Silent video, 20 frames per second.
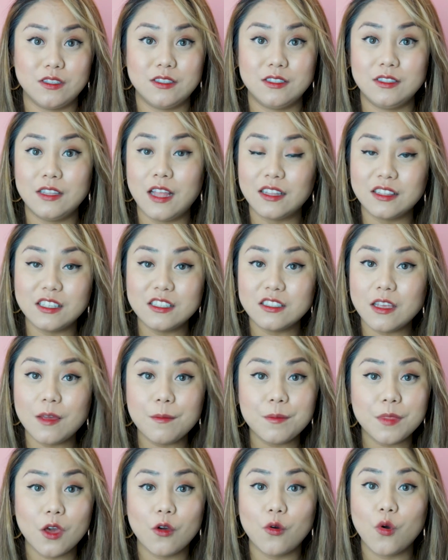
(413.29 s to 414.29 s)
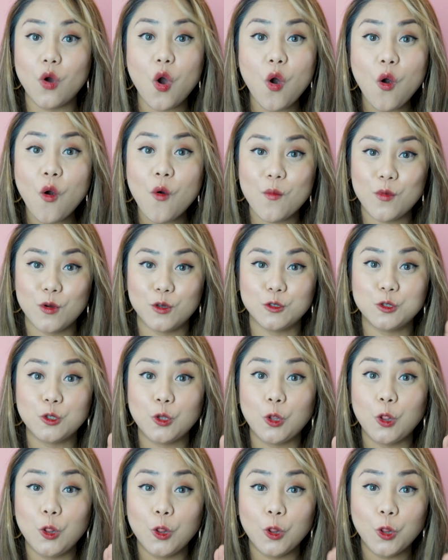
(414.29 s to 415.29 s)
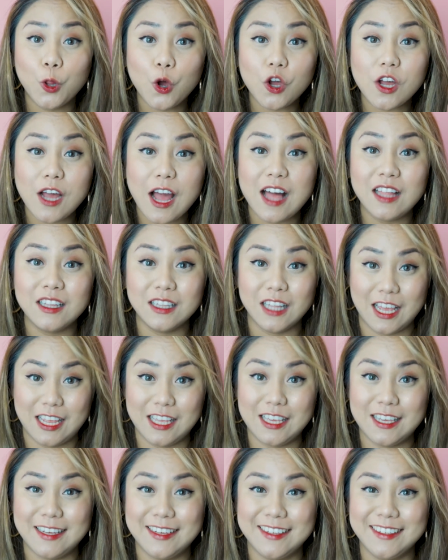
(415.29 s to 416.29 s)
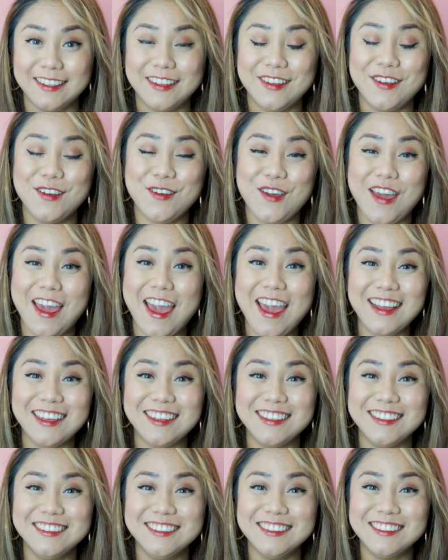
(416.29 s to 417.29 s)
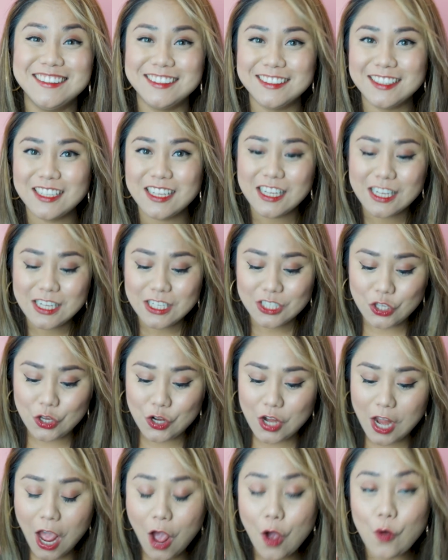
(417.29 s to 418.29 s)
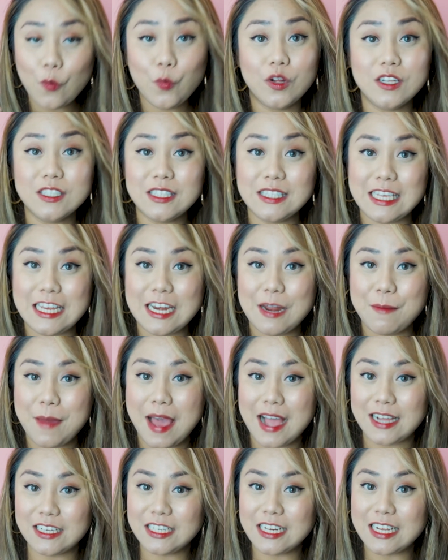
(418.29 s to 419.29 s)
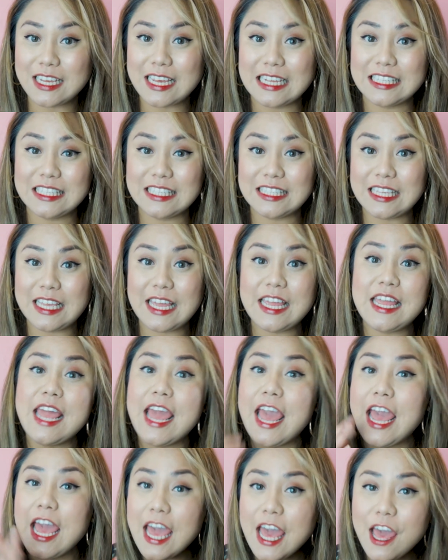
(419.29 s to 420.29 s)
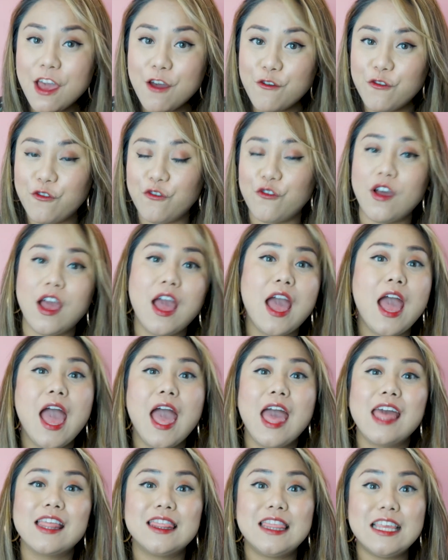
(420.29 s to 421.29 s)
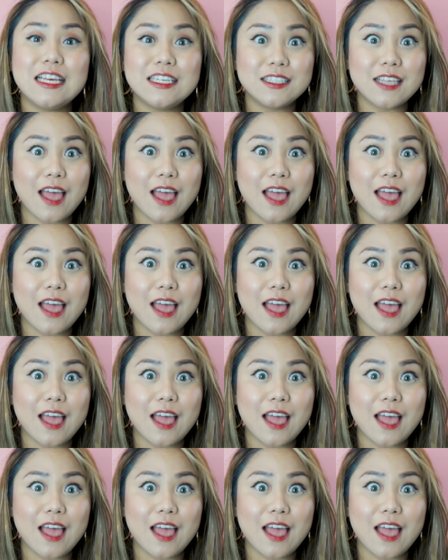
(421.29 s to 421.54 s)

not the same though, almost look alike. Okay? So now we'll see the magic and see if this